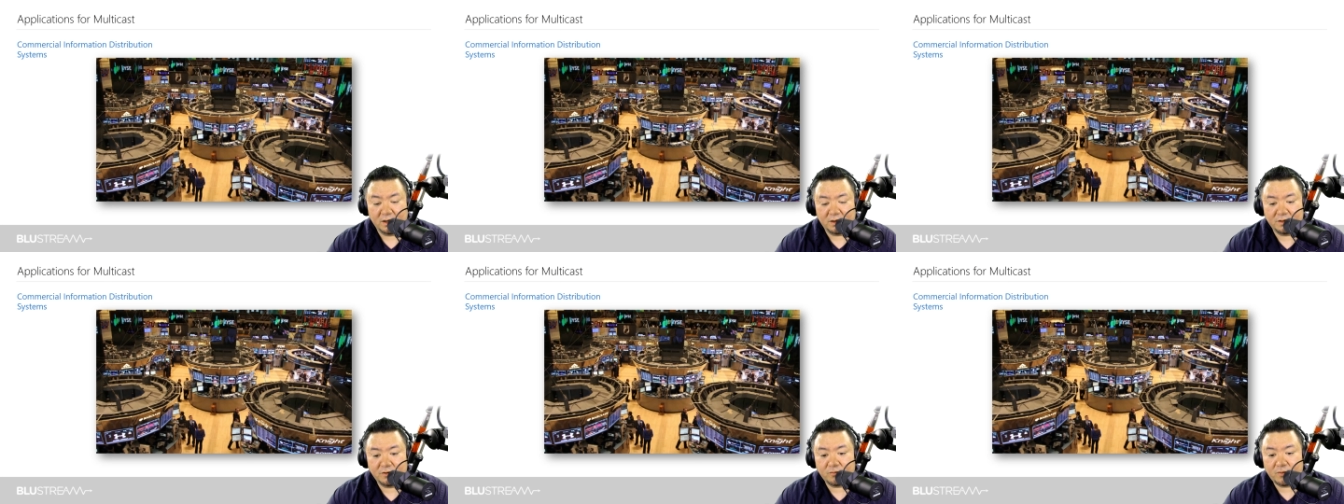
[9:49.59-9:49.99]

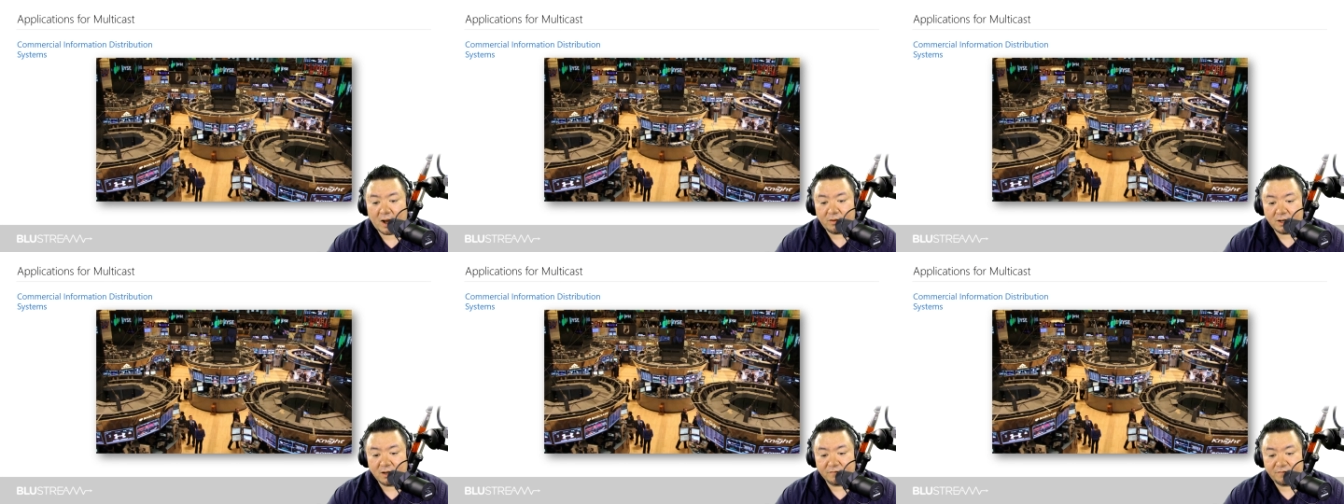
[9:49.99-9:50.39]
the
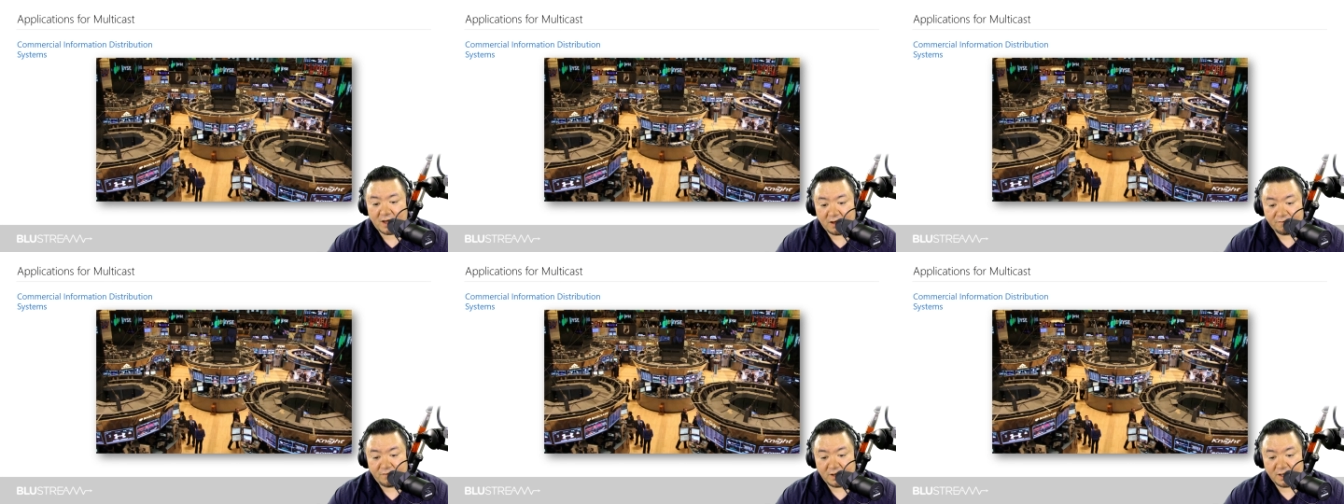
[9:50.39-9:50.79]
routing of
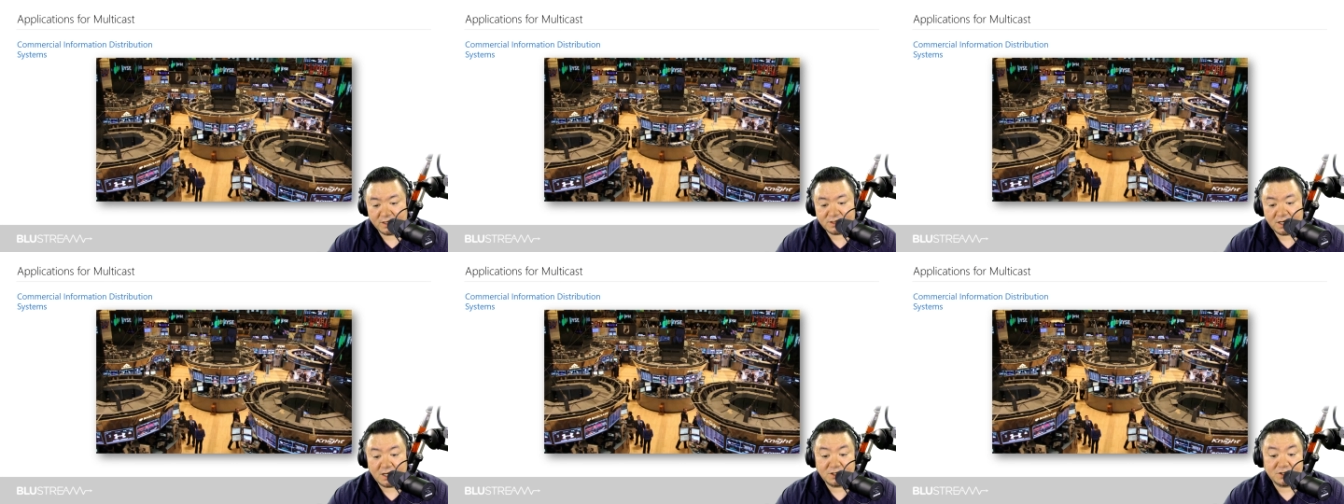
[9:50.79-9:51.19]
AV
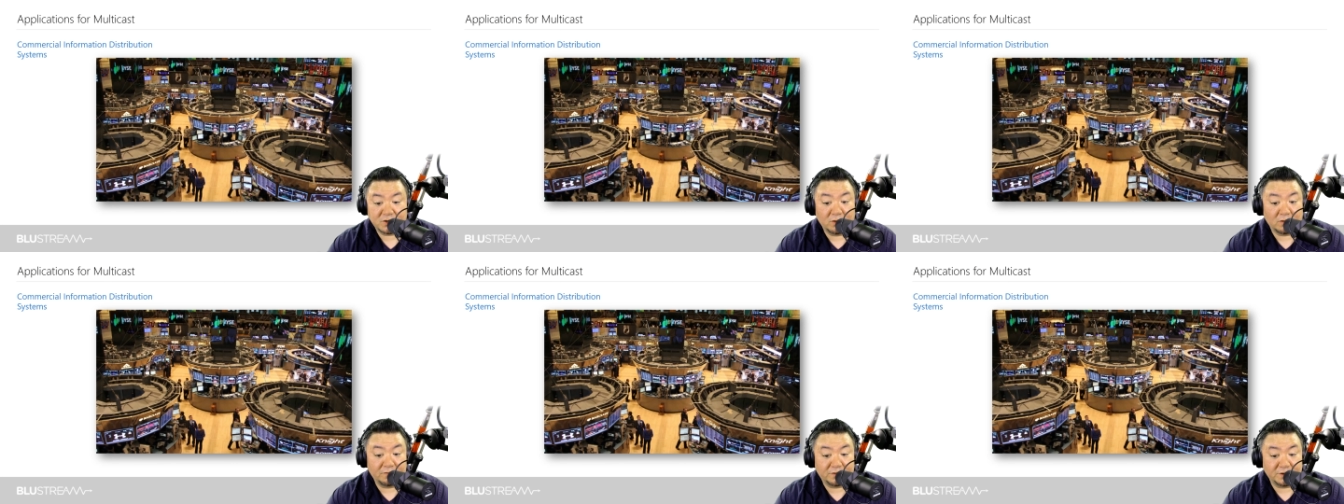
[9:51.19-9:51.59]
is
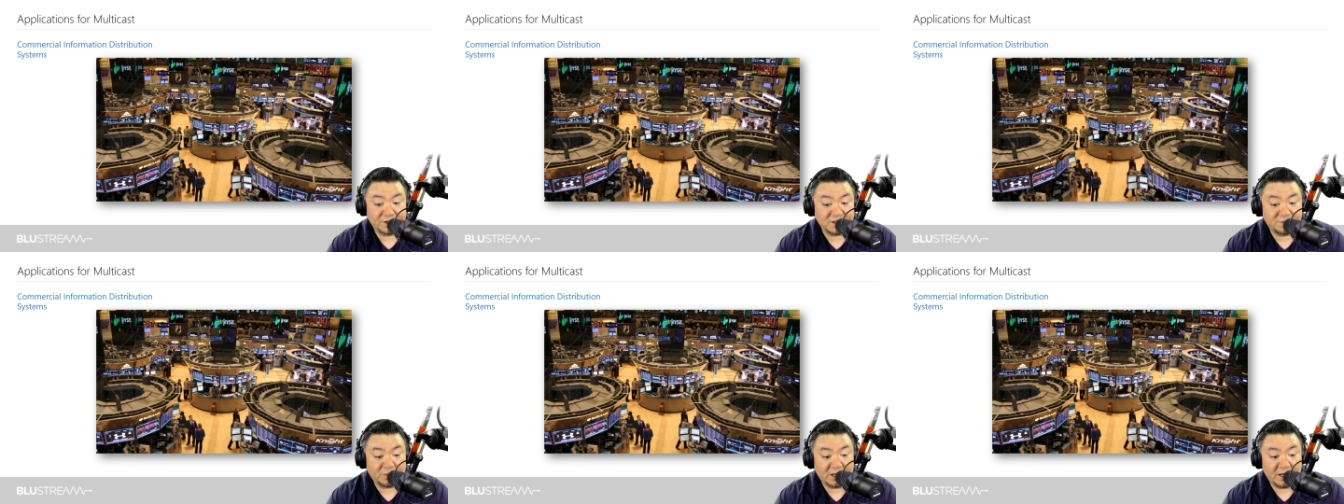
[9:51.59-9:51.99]
integral for
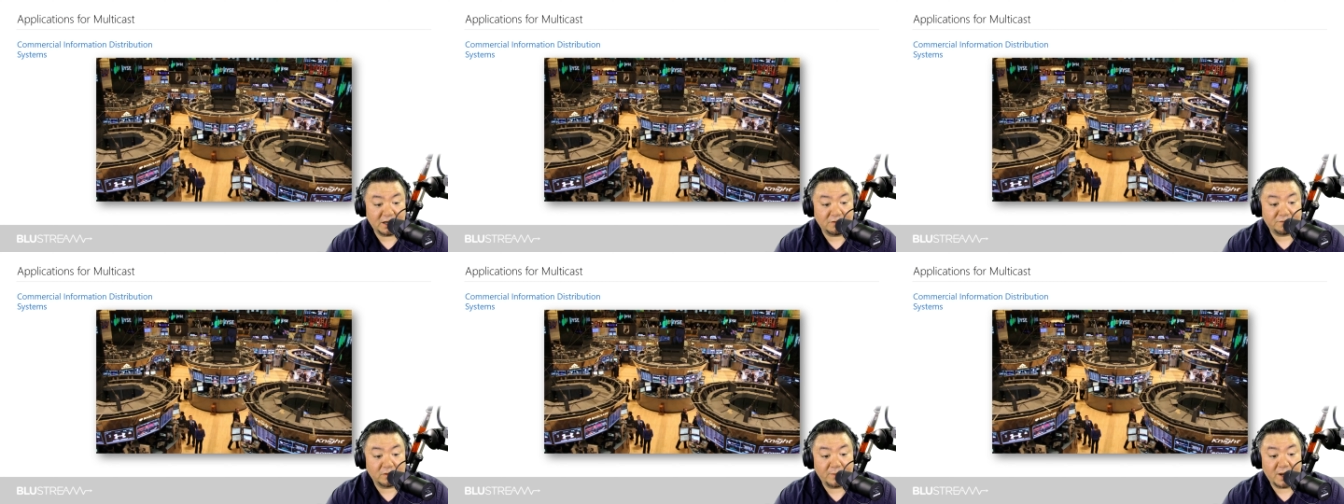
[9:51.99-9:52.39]
displaying
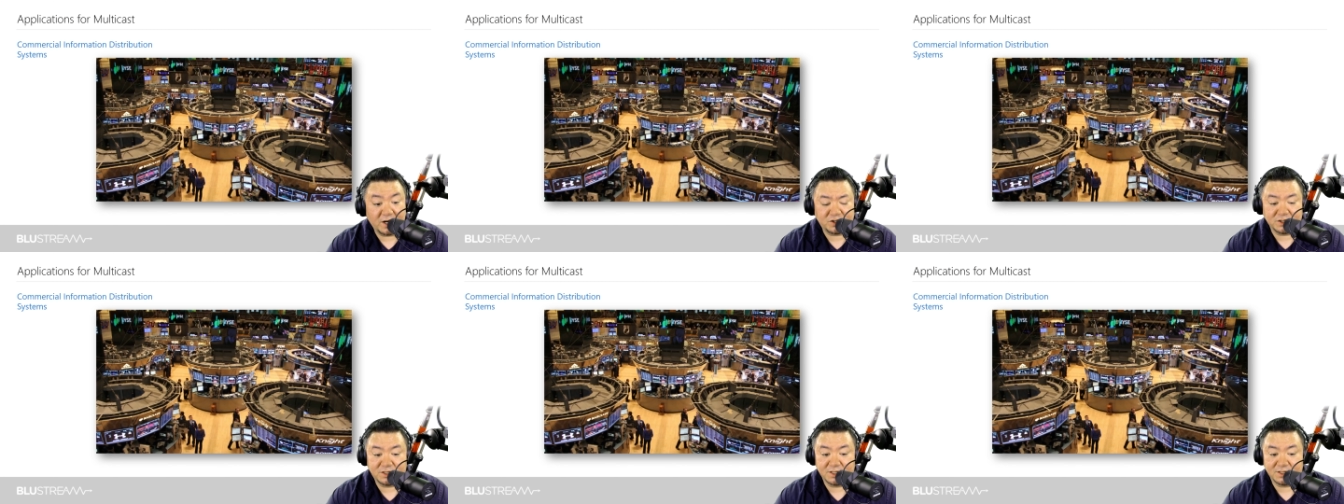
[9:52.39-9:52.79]

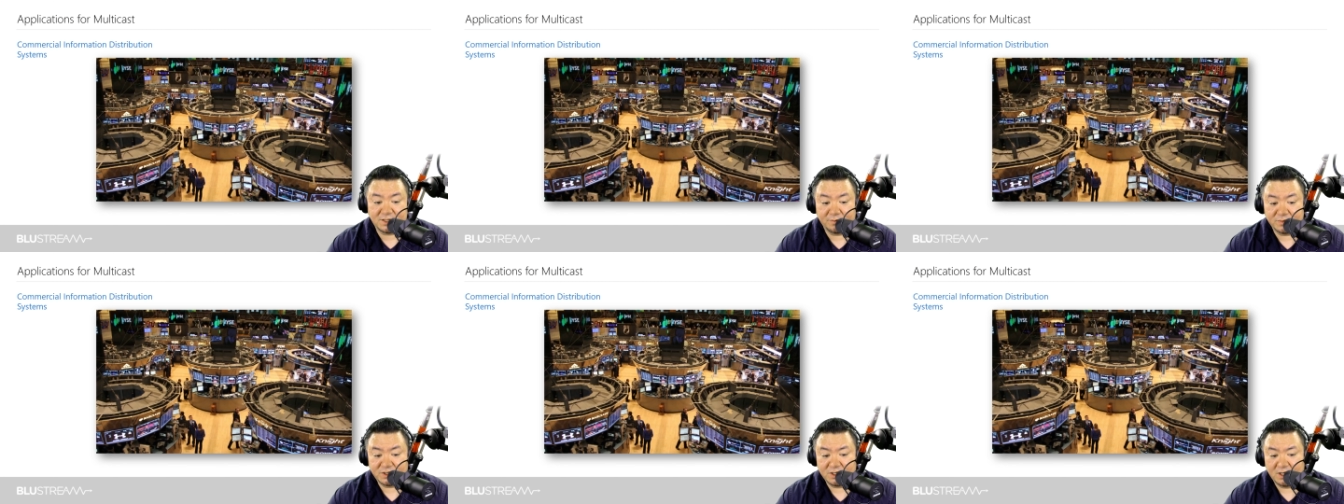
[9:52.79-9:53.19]
information systems.